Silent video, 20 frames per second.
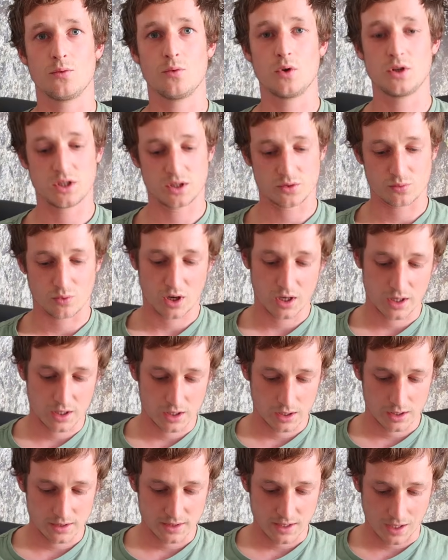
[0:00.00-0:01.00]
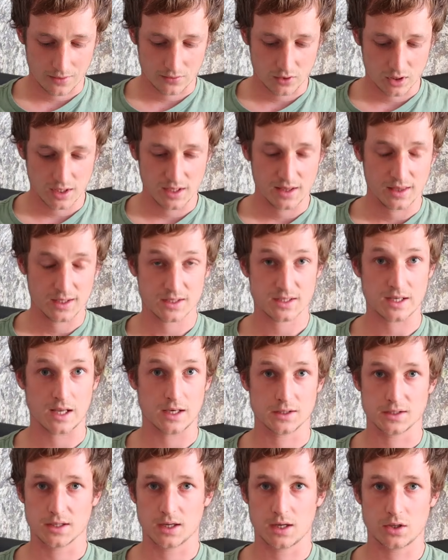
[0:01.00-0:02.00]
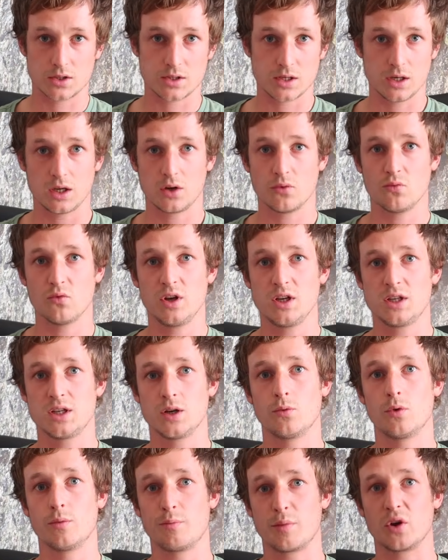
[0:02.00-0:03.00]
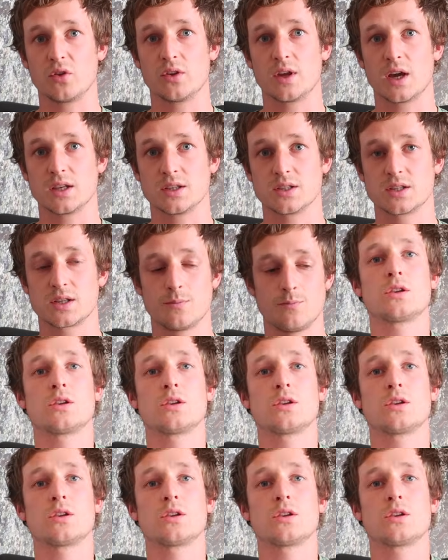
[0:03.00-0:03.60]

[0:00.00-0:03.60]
which is why I like to have it in the centre so you can reach it with both hands.